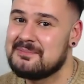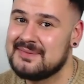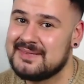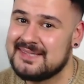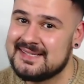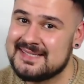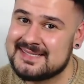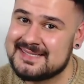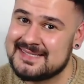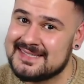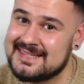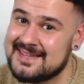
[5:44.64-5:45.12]
then
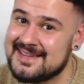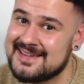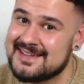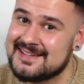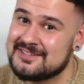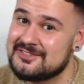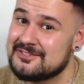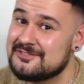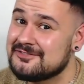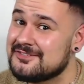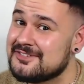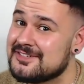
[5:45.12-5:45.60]
please
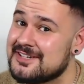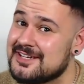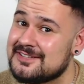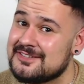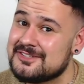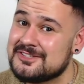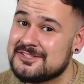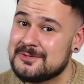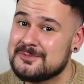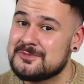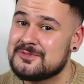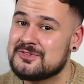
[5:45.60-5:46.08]
like, don't forget
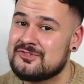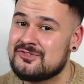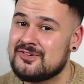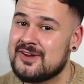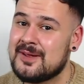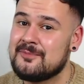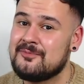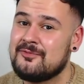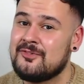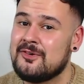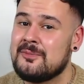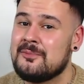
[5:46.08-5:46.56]
to
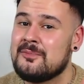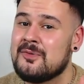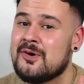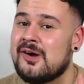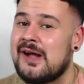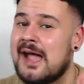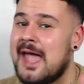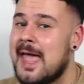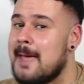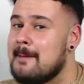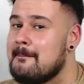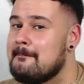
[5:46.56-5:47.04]
subscribe for
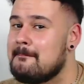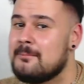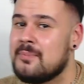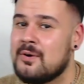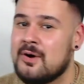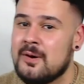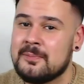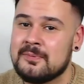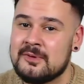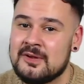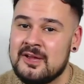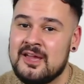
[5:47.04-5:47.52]
more
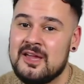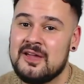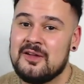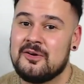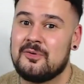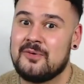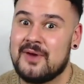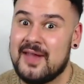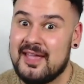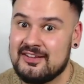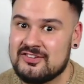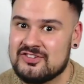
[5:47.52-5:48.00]
M-pop
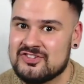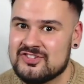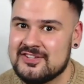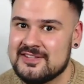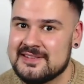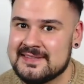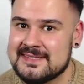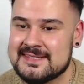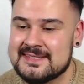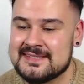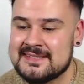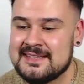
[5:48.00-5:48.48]

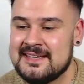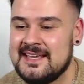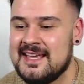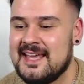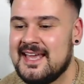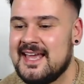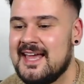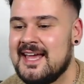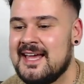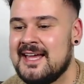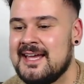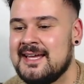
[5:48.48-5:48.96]
reactions.
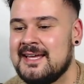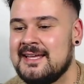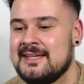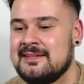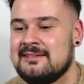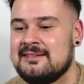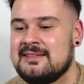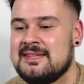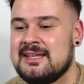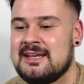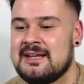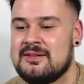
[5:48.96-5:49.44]

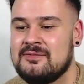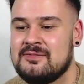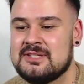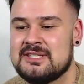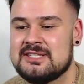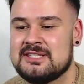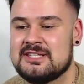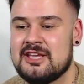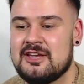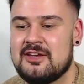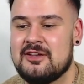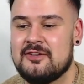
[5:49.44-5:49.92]
And then I will
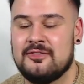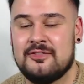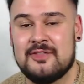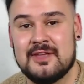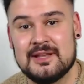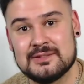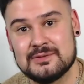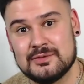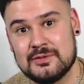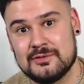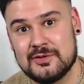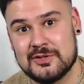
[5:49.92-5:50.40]
say
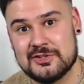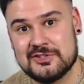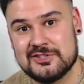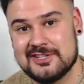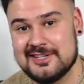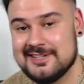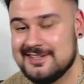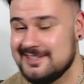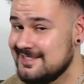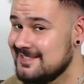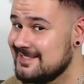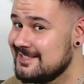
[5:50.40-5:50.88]
thanks for
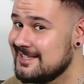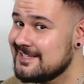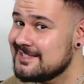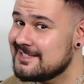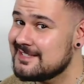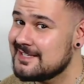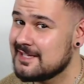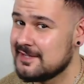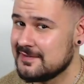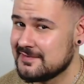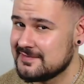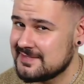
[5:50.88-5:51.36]
watching, stay
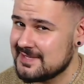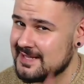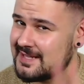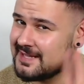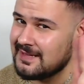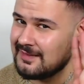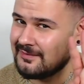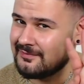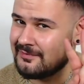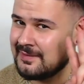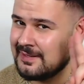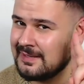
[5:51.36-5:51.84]
safe, stay
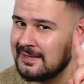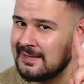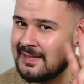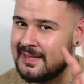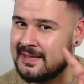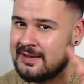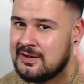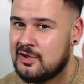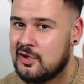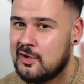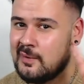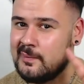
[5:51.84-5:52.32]
healthy,
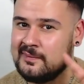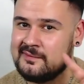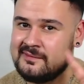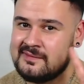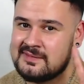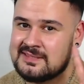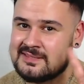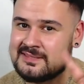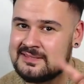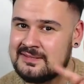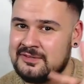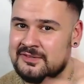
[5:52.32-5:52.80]
and I hope I
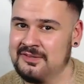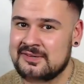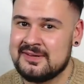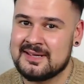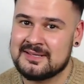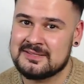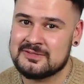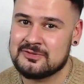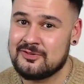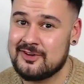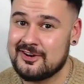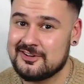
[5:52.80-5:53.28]
will see you in the
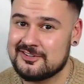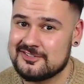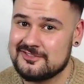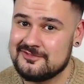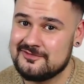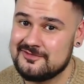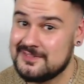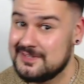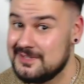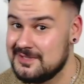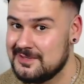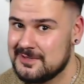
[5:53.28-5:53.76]
next
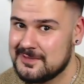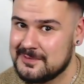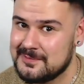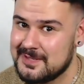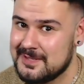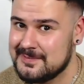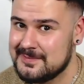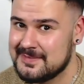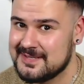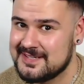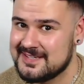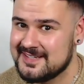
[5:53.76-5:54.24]
reaction video.
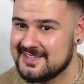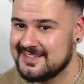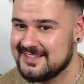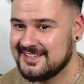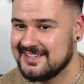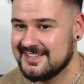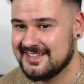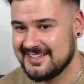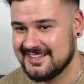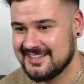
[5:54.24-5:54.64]
Bye bye!